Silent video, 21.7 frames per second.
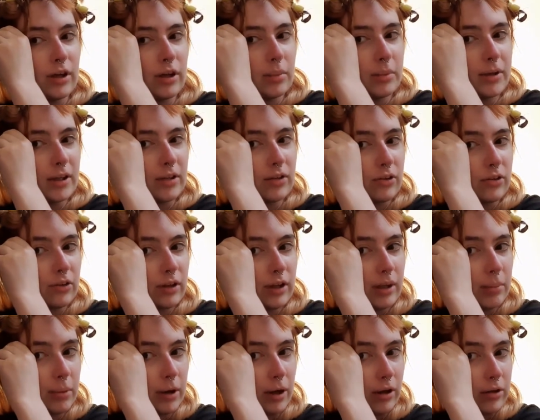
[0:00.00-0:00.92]
be to
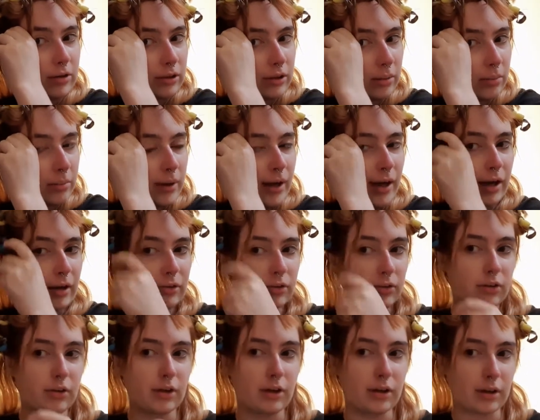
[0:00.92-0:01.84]
sleep on
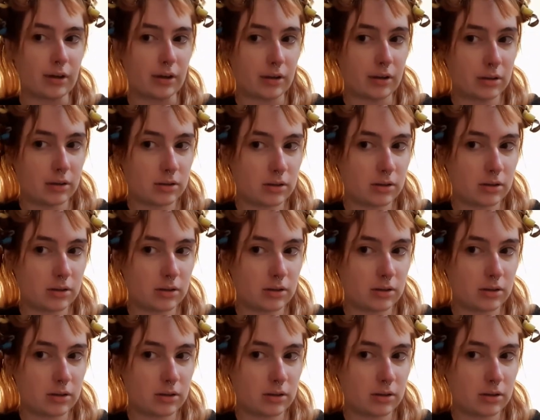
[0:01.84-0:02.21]
compared to